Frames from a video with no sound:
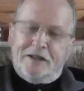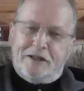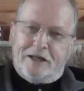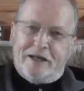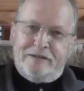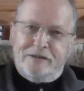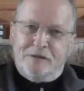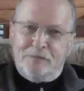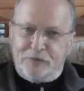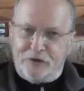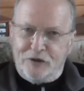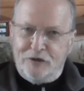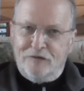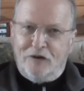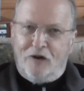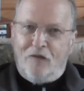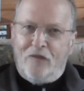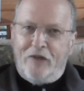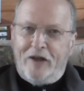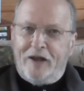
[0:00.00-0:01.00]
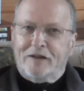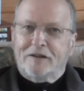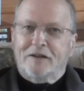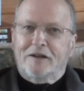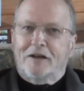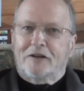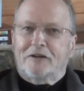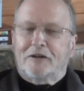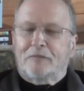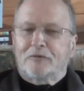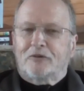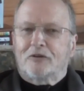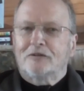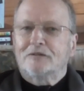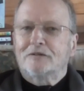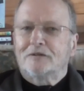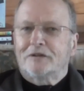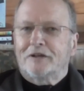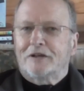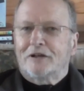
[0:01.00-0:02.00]
can you improve on that and get it up to,
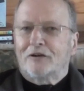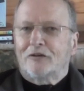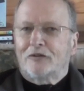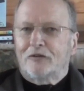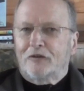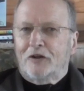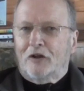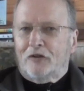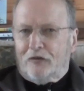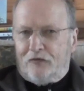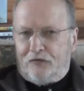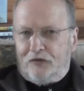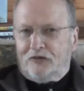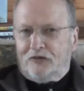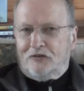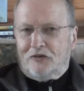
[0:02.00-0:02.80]
you know,